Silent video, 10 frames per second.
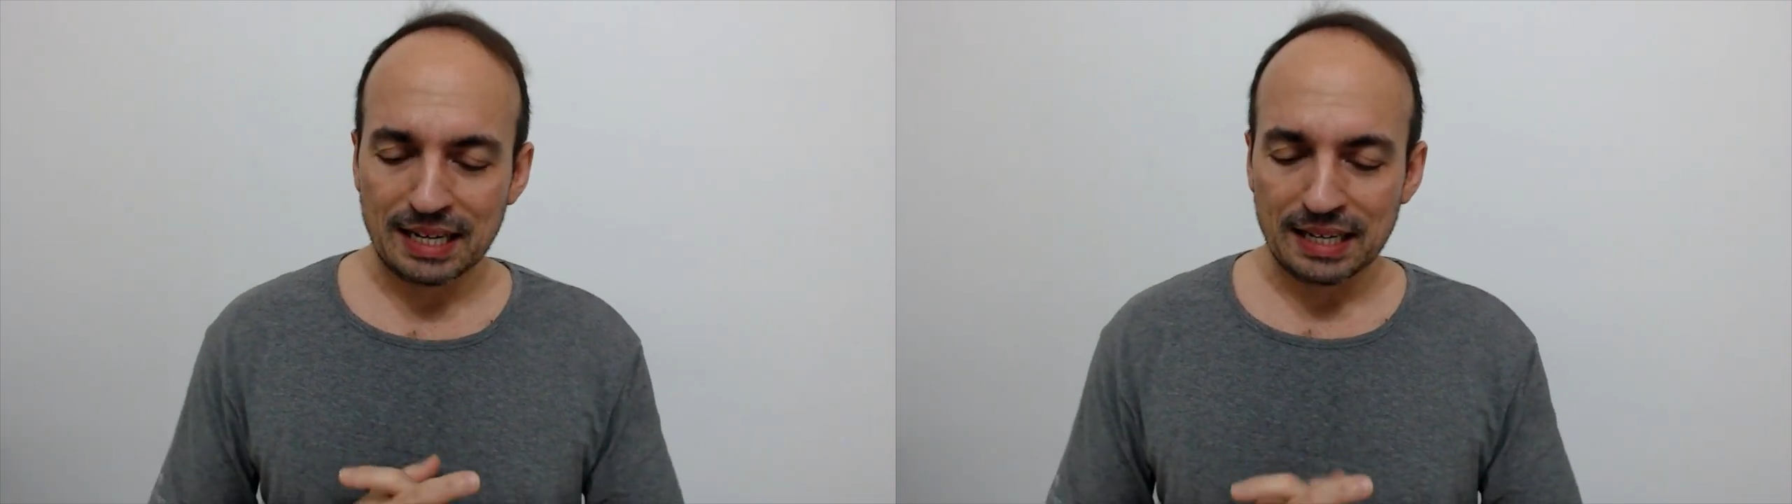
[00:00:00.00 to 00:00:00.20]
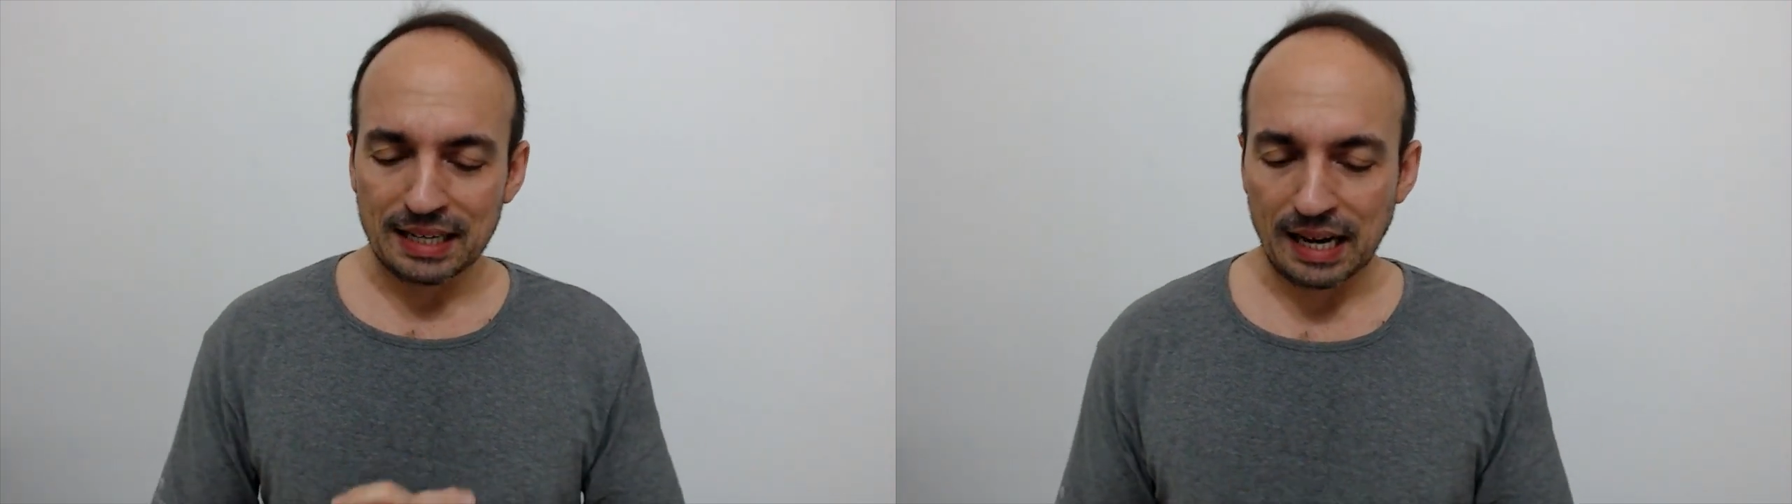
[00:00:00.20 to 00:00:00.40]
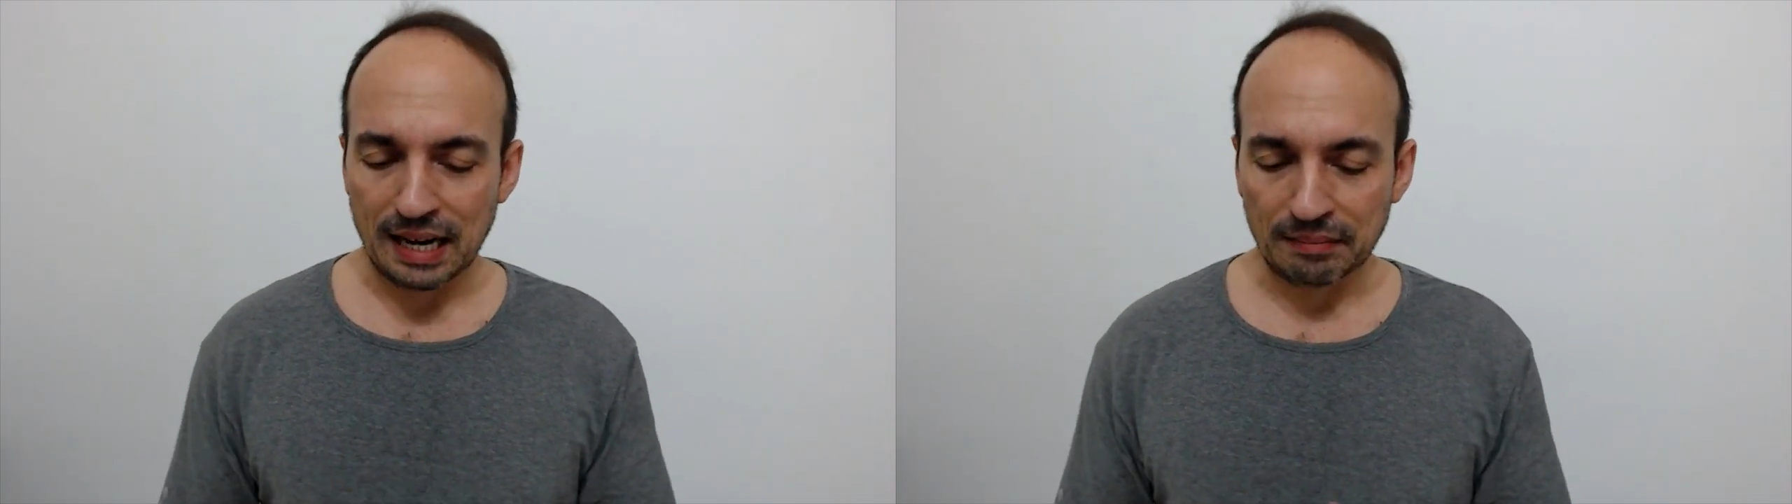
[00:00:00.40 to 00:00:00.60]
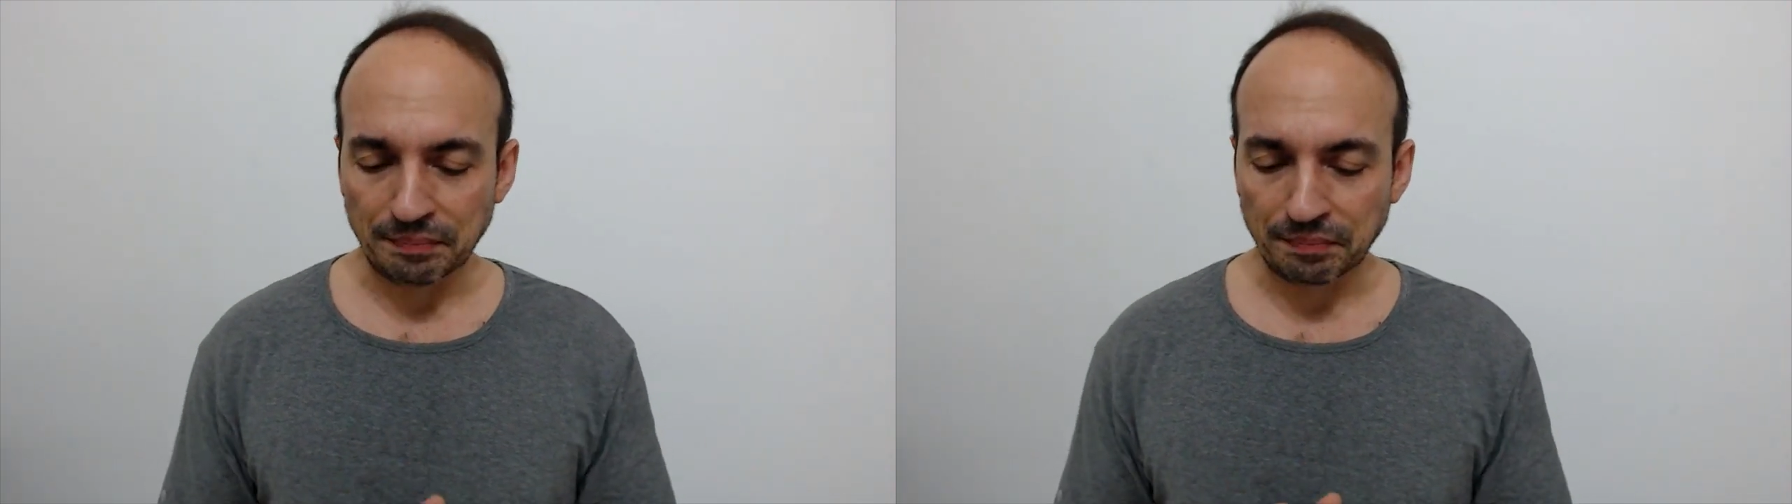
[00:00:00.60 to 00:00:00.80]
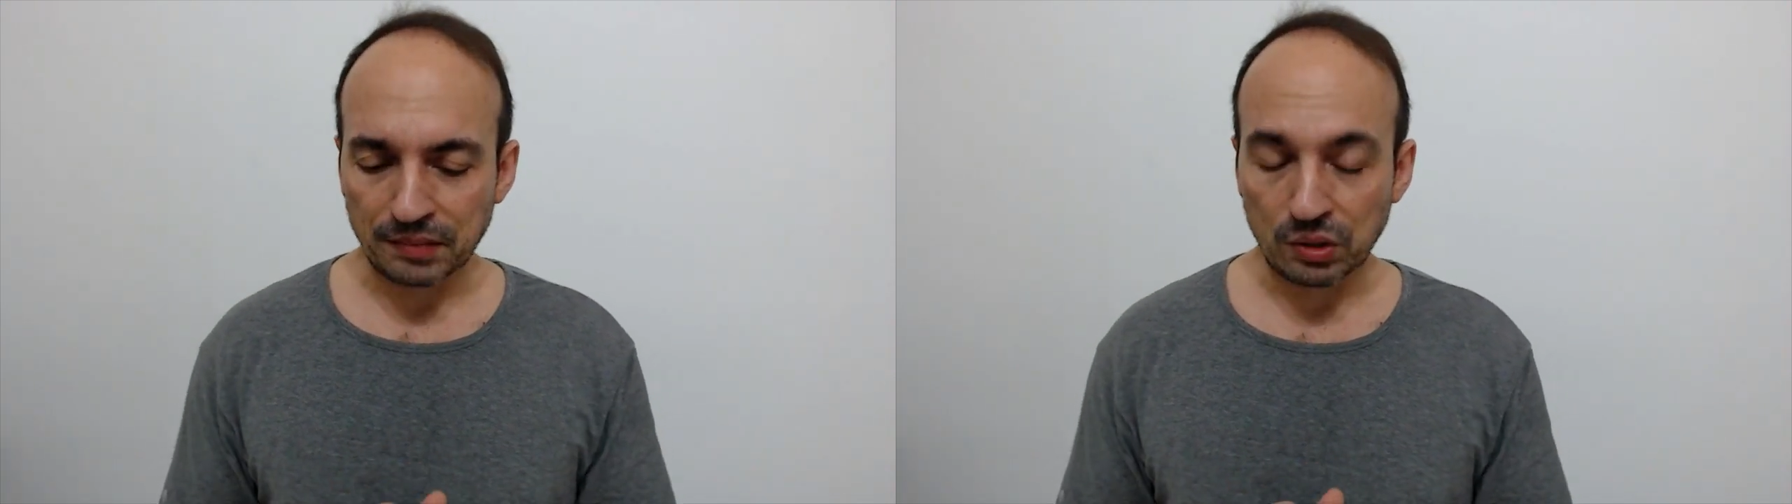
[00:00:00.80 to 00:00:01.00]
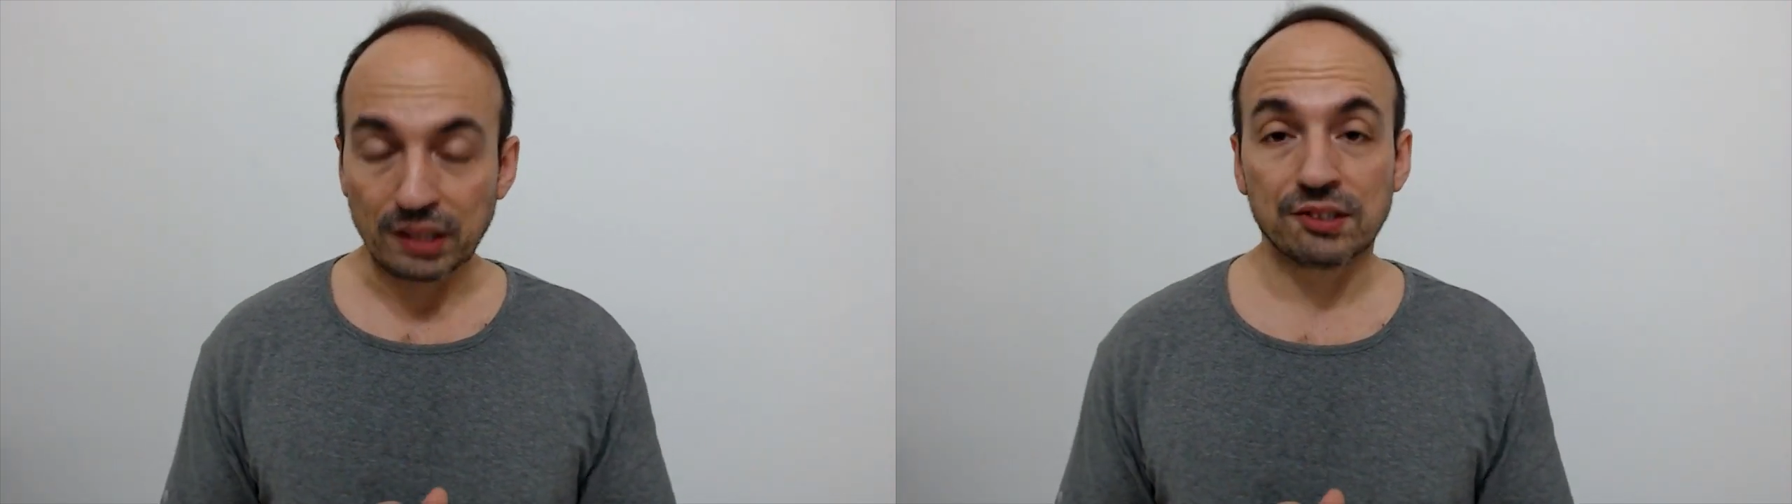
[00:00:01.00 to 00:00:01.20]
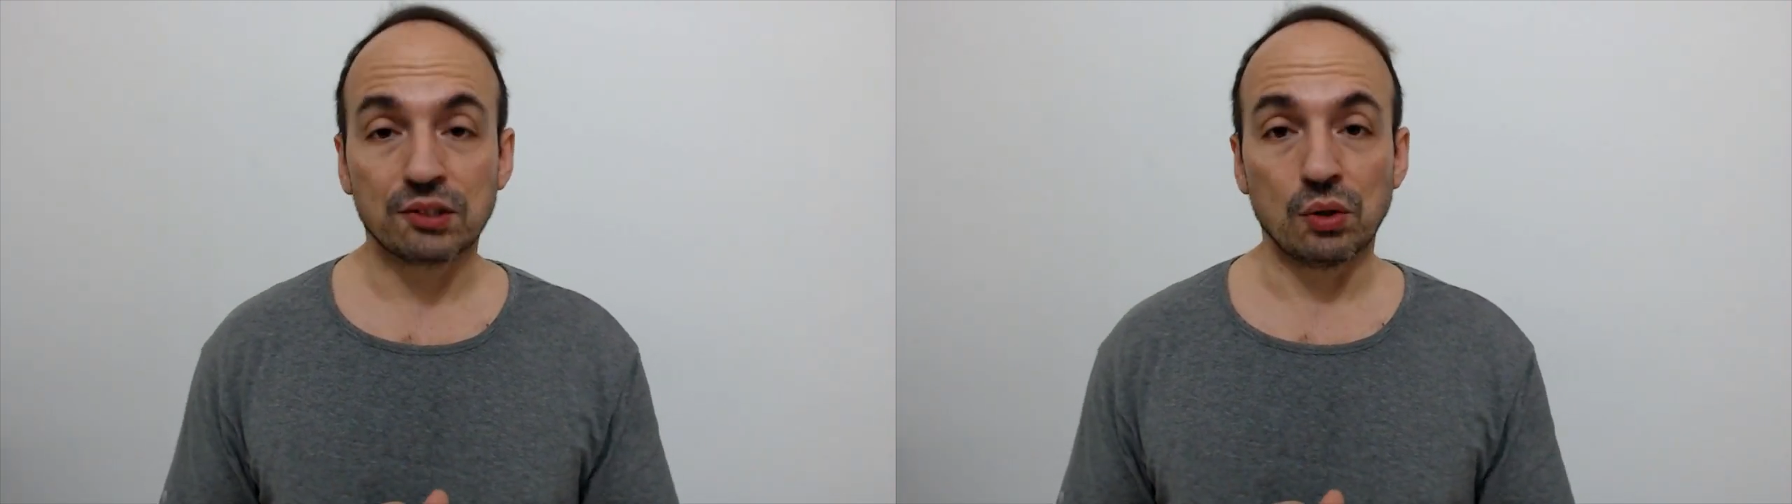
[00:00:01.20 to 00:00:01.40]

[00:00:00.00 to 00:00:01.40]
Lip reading: You can store